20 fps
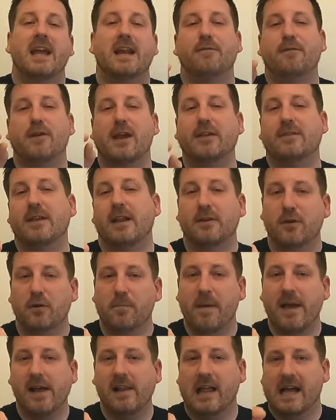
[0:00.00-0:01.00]
And if you hit that
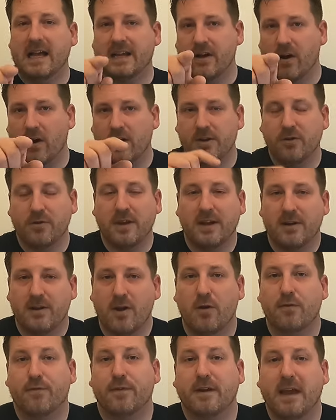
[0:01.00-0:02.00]
little bell icon, you'll get a
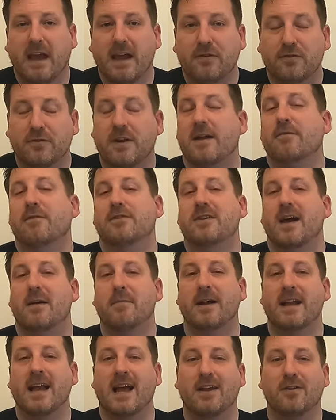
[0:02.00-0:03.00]
notification every
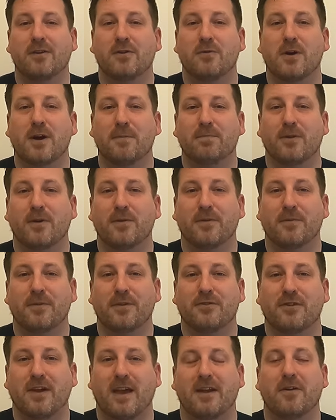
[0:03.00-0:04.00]
time I got a new upload
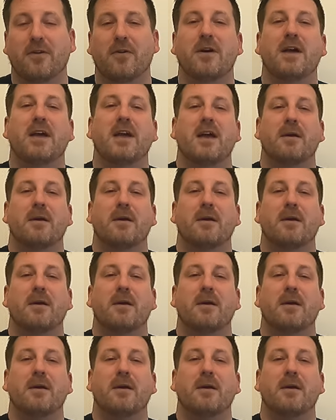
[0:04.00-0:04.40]
on the channel.